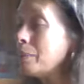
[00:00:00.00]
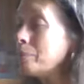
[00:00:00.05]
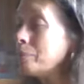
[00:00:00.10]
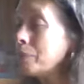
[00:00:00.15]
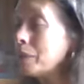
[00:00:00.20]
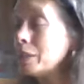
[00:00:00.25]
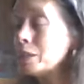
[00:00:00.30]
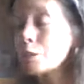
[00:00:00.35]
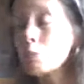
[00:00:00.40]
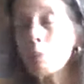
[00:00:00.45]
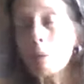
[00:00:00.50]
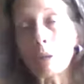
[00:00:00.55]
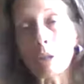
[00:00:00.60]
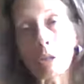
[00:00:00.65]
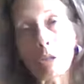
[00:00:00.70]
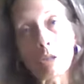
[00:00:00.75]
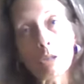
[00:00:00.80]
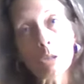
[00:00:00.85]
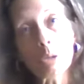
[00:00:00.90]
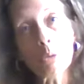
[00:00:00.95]
It's been a
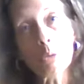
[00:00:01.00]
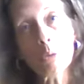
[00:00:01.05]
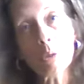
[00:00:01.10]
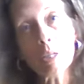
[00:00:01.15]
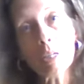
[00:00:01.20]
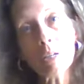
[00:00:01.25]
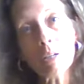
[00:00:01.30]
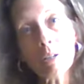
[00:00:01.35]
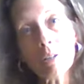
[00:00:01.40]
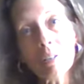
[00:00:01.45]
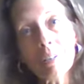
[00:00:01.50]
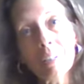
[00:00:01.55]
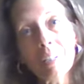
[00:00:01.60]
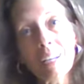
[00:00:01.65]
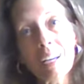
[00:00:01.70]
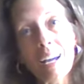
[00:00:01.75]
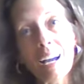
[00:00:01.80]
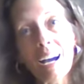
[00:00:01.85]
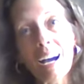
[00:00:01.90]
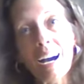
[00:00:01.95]
good school year.
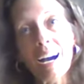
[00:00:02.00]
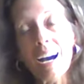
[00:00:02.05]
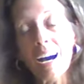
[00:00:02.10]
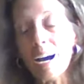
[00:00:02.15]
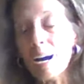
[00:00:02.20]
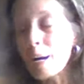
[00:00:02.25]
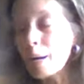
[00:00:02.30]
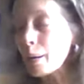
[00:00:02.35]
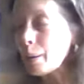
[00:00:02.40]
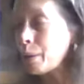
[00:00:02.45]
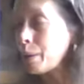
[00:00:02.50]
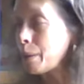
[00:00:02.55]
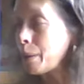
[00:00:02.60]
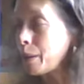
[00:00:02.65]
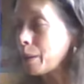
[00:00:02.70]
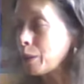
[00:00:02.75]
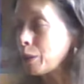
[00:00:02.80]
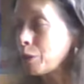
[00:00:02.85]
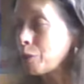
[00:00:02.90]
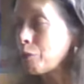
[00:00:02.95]
I
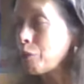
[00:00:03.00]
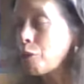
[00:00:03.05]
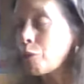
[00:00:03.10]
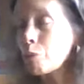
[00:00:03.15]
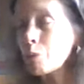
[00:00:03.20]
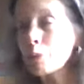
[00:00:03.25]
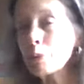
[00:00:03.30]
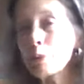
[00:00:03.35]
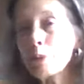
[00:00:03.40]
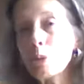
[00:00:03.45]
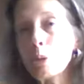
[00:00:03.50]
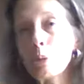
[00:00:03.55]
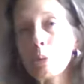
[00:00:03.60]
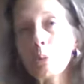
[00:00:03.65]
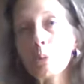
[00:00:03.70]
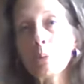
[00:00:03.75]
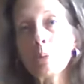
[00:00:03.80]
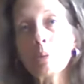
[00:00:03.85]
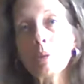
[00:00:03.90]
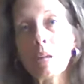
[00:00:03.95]
look forward
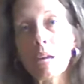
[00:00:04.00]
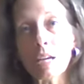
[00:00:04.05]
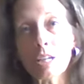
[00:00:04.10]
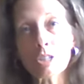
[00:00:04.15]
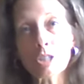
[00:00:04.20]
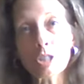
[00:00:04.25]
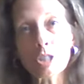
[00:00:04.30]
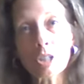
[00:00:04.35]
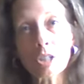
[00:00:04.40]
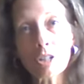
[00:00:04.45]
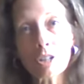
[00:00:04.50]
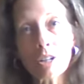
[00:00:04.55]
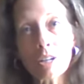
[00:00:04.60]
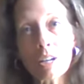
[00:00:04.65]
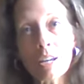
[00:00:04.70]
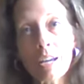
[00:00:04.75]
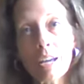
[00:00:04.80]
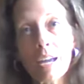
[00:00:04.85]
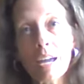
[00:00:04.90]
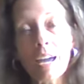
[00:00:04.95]
to next year
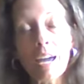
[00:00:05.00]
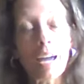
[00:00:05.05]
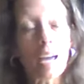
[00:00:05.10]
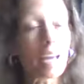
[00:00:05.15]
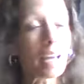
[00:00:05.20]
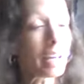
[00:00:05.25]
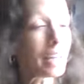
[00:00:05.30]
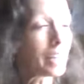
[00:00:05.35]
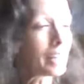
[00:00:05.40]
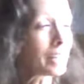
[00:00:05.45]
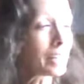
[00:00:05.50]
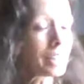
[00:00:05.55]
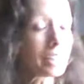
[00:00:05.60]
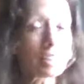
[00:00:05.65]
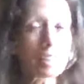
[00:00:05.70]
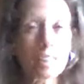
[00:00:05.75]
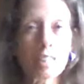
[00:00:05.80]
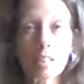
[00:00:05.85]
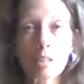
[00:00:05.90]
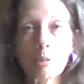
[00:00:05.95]
and
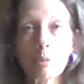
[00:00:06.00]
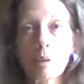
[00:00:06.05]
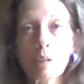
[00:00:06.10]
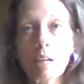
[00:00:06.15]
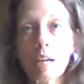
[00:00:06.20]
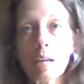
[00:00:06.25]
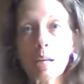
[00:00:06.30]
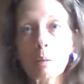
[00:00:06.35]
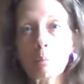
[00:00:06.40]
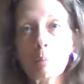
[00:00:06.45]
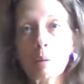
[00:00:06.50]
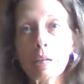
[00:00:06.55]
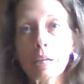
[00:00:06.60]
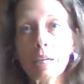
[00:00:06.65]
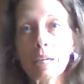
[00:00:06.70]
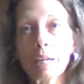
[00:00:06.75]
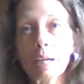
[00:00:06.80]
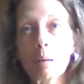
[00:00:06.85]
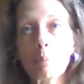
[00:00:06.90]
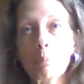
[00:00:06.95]
continuing, kind of
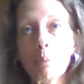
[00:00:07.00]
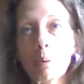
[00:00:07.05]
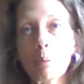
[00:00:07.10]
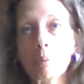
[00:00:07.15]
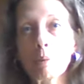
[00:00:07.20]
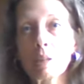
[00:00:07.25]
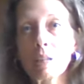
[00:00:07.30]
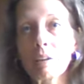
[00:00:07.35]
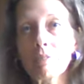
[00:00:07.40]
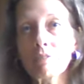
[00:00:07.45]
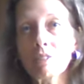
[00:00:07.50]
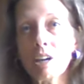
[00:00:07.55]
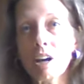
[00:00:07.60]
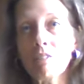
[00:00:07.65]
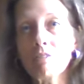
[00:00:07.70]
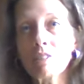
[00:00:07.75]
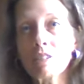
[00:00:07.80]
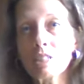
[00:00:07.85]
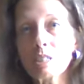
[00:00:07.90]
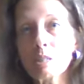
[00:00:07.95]
picking up where we left off
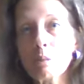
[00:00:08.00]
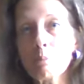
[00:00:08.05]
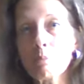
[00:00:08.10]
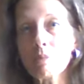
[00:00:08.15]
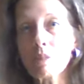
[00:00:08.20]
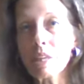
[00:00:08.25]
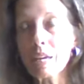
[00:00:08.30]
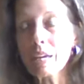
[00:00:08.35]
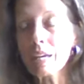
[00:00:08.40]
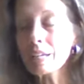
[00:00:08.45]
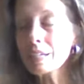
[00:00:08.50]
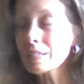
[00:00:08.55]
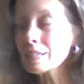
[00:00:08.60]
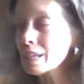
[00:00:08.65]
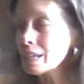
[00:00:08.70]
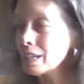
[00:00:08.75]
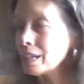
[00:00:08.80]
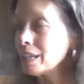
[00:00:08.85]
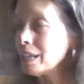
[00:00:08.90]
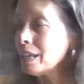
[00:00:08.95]
on some things
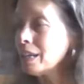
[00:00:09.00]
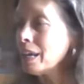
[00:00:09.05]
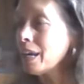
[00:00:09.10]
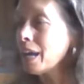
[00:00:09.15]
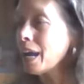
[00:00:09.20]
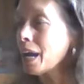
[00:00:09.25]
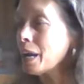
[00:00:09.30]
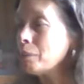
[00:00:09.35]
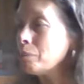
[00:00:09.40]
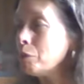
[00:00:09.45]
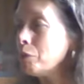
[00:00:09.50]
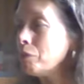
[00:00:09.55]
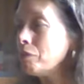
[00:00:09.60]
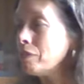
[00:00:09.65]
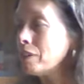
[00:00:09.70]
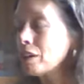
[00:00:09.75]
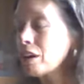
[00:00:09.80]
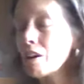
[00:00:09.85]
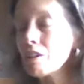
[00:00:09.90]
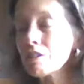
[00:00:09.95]
and
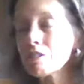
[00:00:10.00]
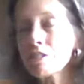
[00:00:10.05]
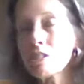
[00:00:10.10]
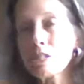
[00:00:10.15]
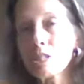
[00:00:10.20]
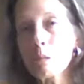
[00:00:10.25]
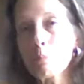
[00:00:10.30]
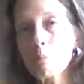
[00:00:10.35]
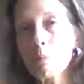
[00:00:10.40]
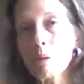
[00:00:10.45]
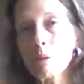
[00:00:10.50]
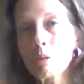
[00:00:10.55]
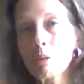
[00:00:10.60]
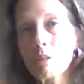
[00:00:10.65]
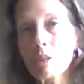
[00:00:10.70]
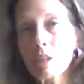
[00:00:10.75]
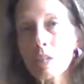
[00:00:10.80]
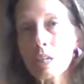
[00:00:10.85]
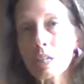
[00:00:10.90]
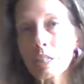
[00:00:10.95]
moving on to some other
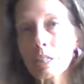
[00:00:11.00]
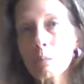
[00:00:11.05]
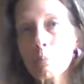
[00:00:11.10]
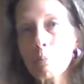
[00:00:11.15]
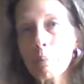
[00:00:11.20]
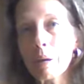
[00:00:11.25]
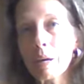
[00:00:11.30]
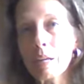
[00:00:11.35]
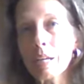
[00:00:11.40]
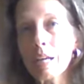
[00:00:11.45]
things. But